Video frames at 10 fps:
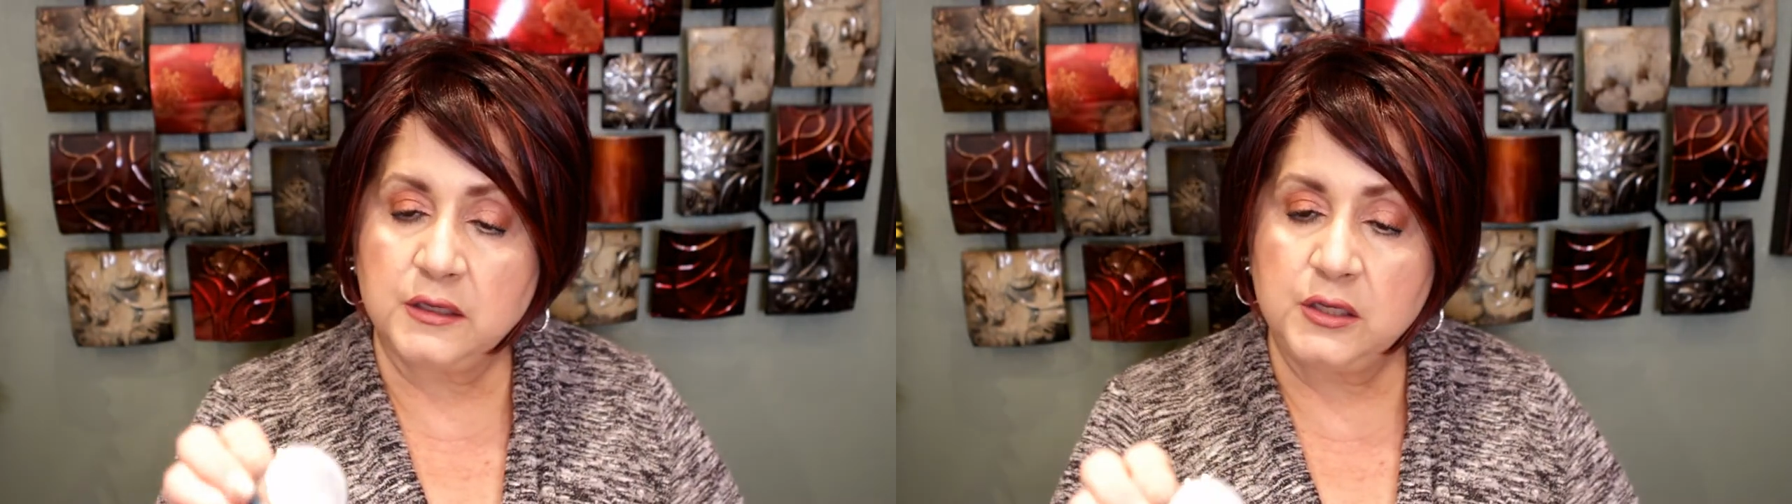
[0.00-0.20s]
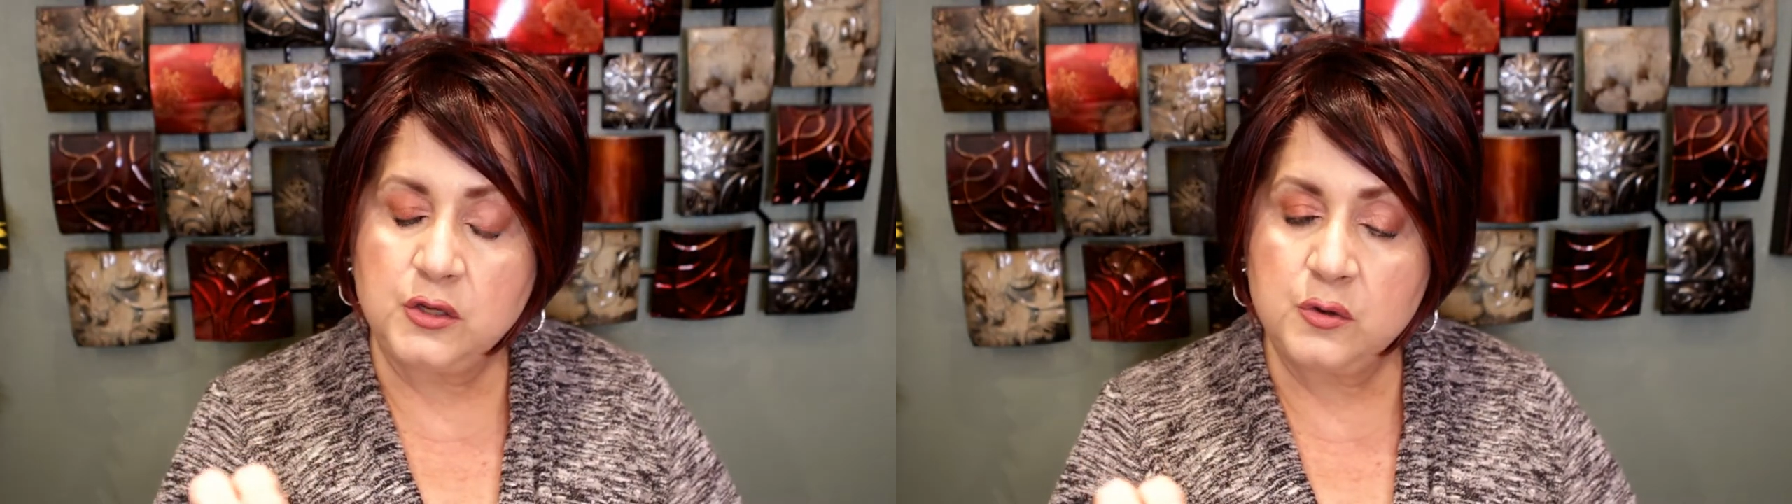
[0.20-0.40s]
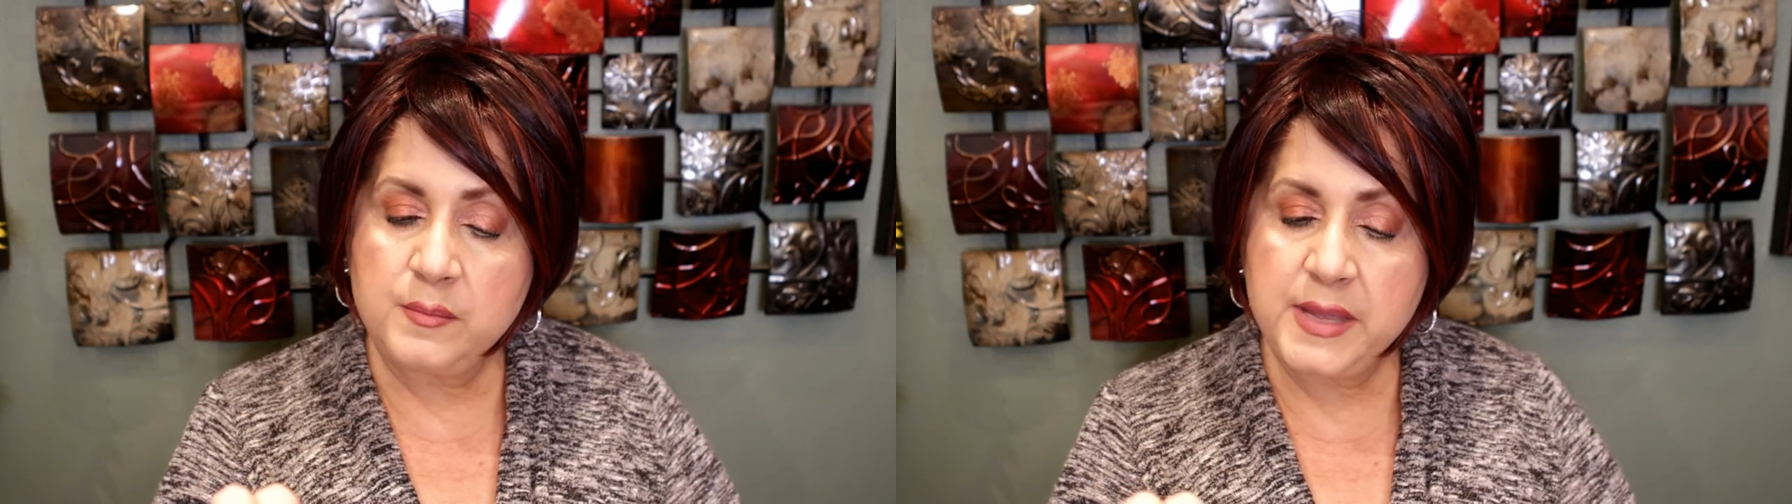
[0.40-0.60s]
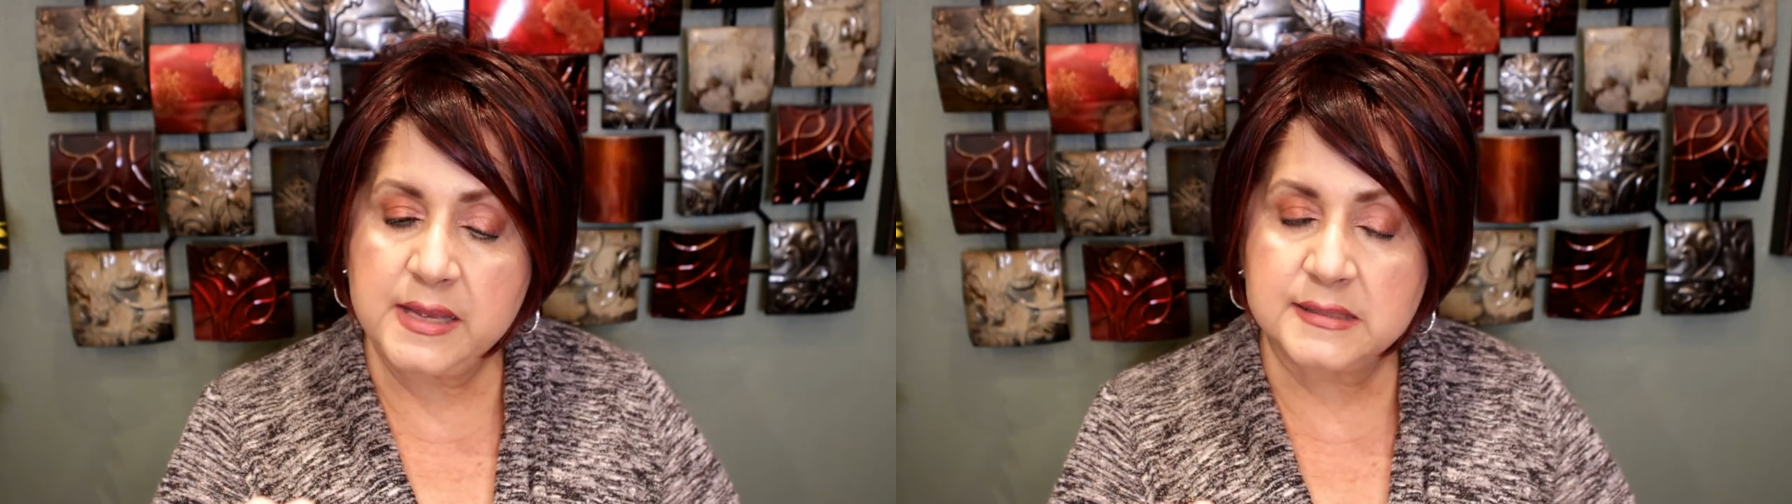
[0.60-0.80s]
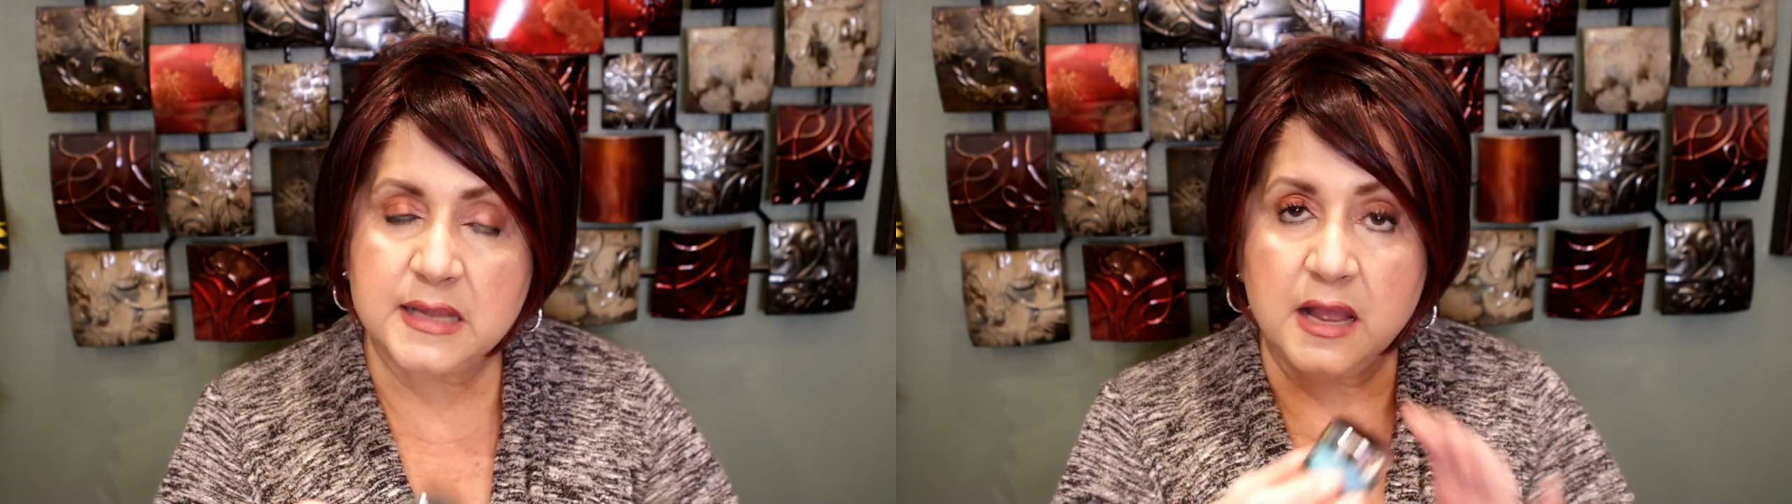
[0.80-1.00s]

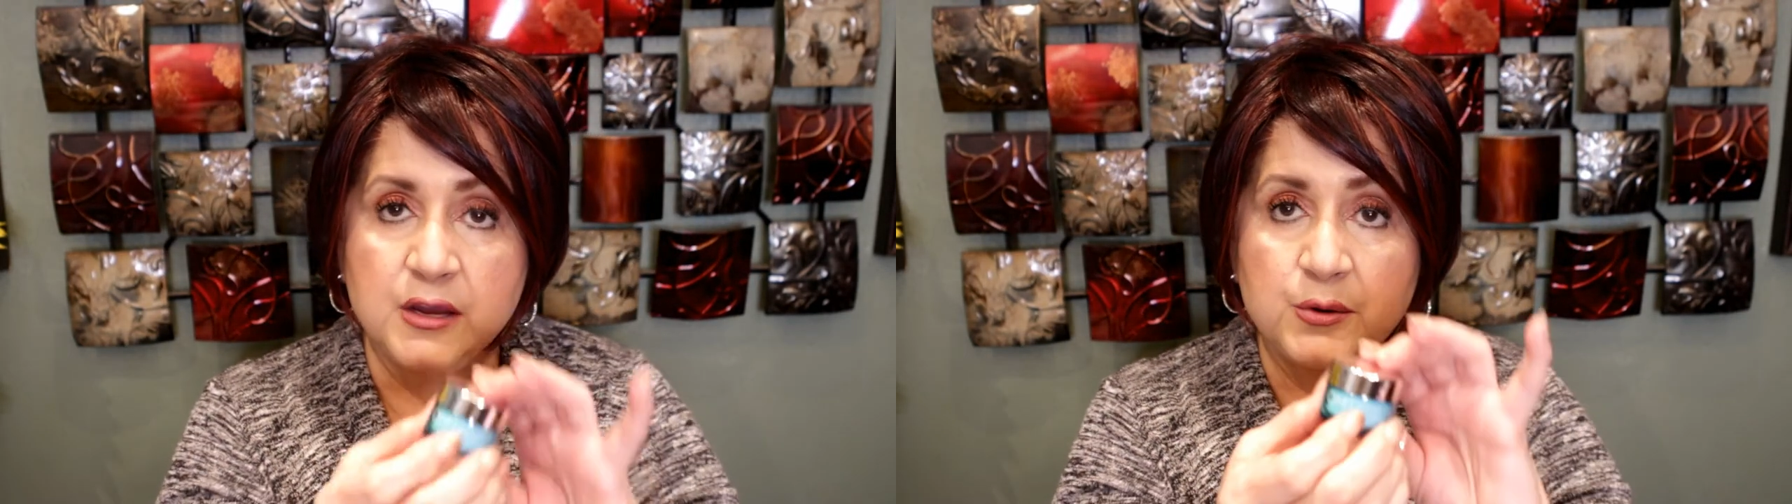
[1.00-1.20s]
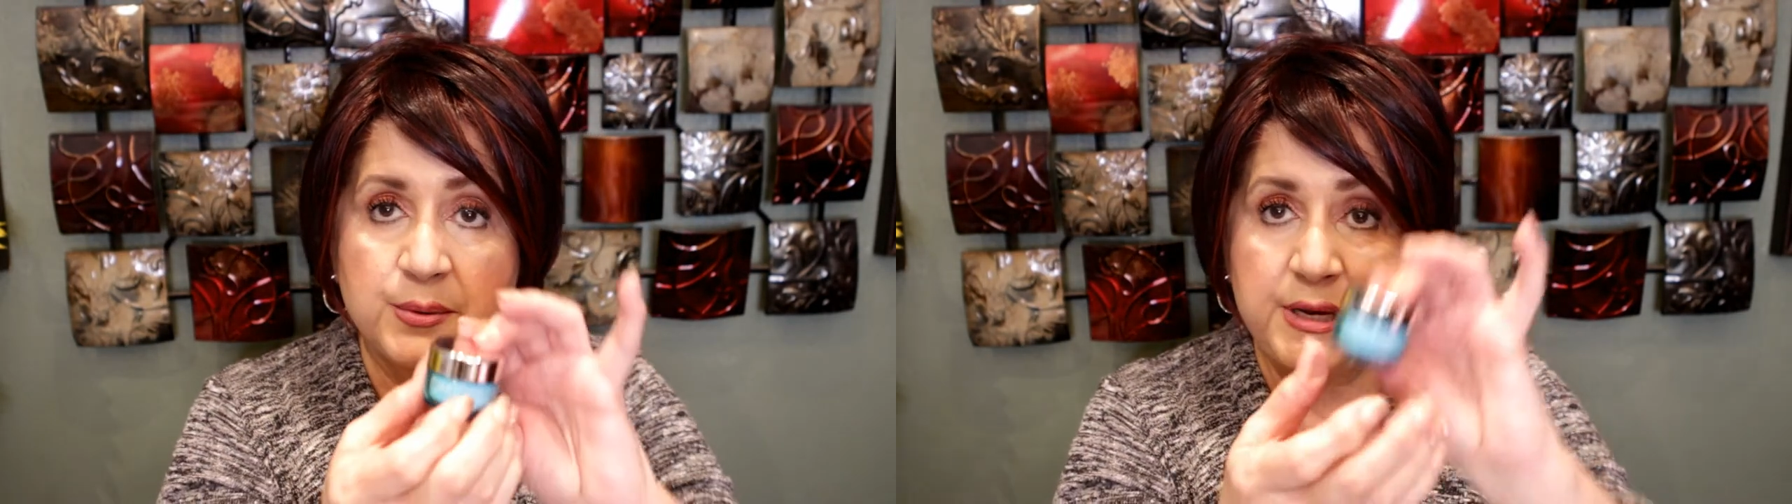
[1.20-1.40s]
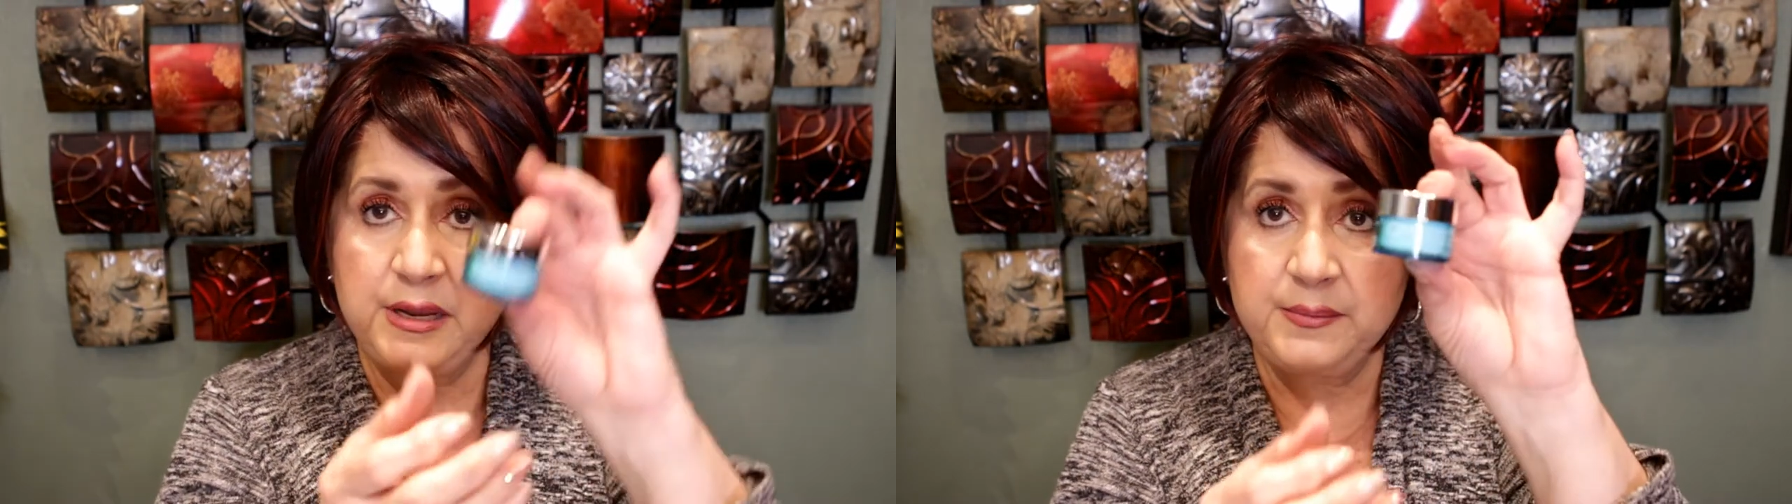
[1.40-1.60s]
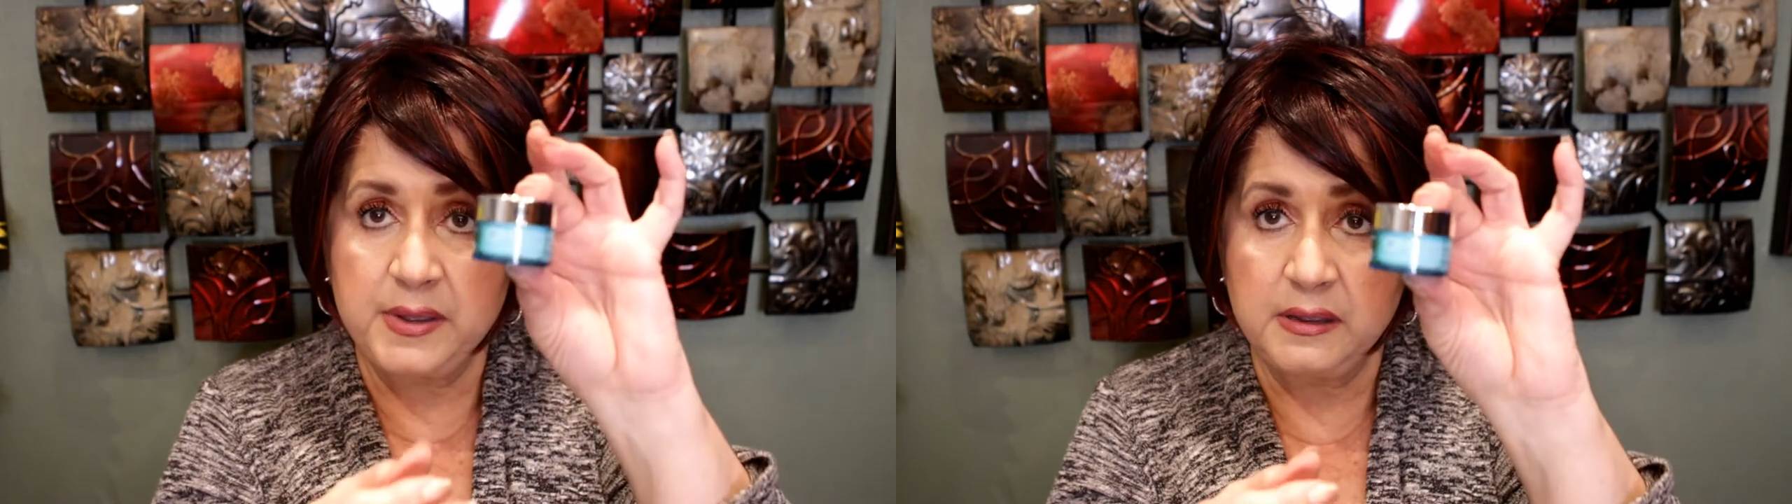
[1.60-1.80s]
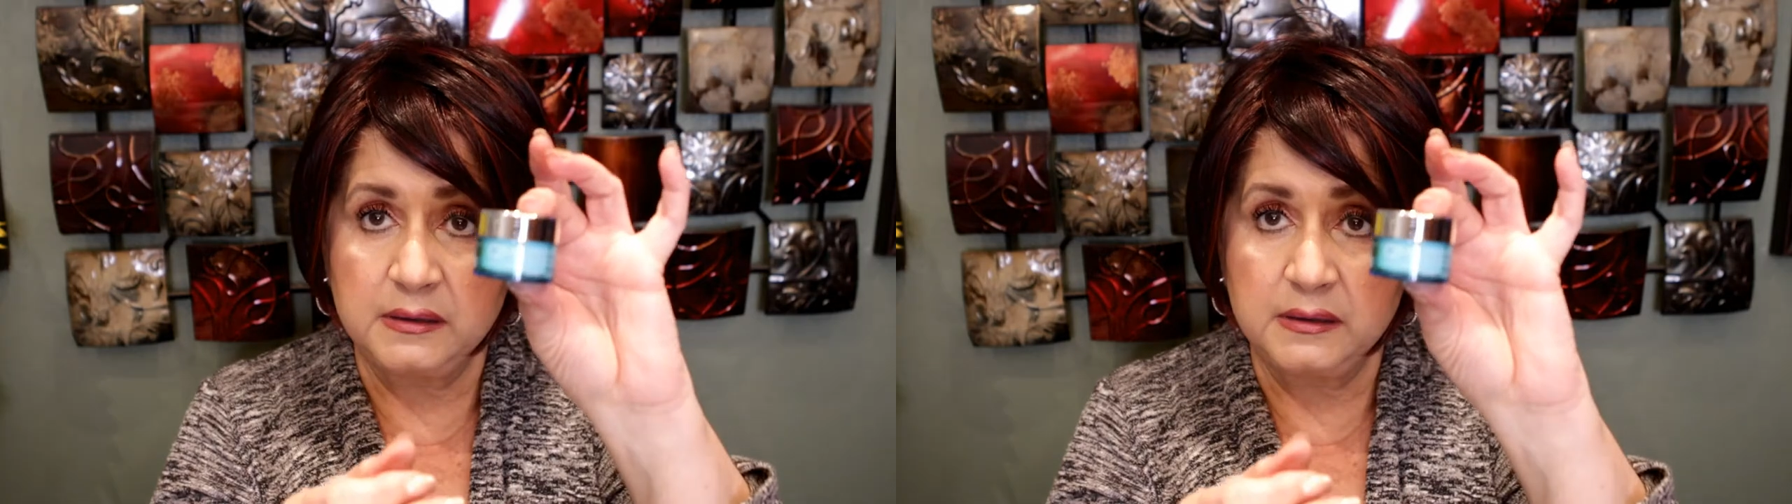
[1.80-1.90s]
QMS Eye Cream.